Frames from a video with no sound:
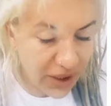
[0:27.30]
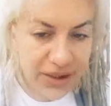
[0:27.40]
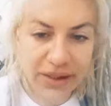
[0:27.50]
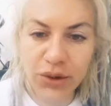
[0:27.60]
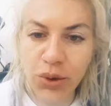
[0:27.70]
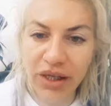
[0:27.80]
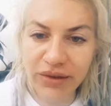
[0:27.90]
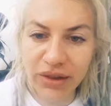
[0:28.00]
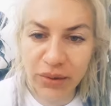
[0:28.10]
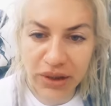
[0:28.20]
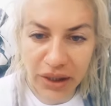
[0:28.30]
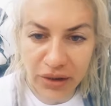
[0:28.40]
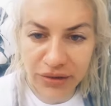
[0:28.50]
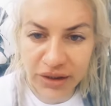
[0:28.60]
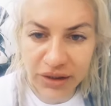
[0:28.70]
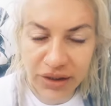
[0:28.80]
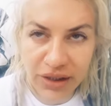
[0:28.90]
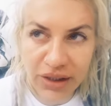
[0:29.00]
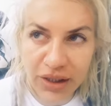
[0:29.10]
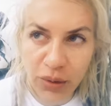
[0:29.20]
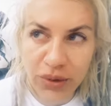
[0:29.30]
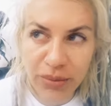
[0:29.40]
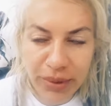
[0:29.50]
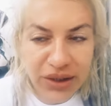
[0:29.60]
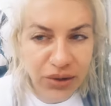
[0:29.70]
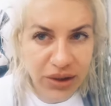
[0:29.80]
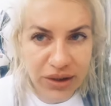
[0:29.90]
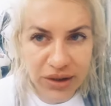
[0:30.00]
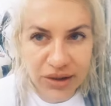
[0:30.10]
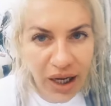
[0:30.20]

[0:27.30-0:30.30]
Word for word: It's like traveling with a caravan, with a Bedouin